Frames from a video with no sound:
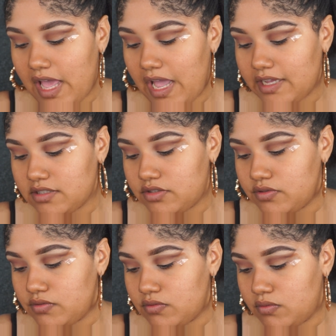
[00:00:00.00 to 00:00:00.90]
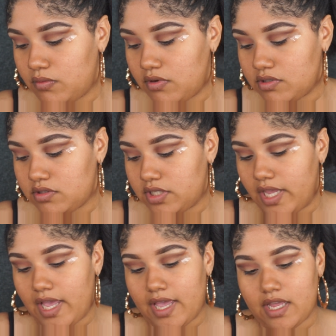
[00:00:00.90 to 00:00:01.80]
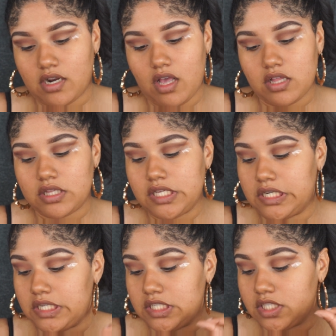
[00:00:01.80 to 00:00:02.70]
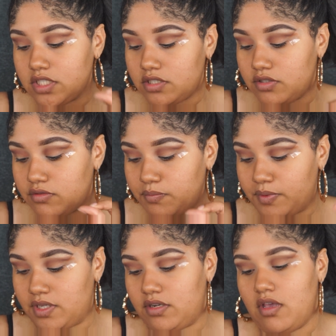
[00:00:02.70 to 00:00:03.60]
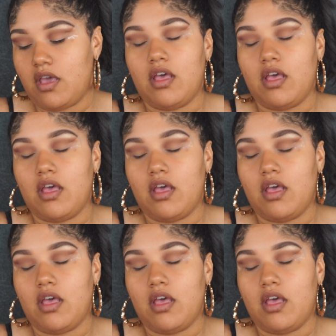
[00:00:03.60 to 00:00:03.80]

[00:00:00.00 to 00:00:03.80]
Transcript: I do want to add a little bit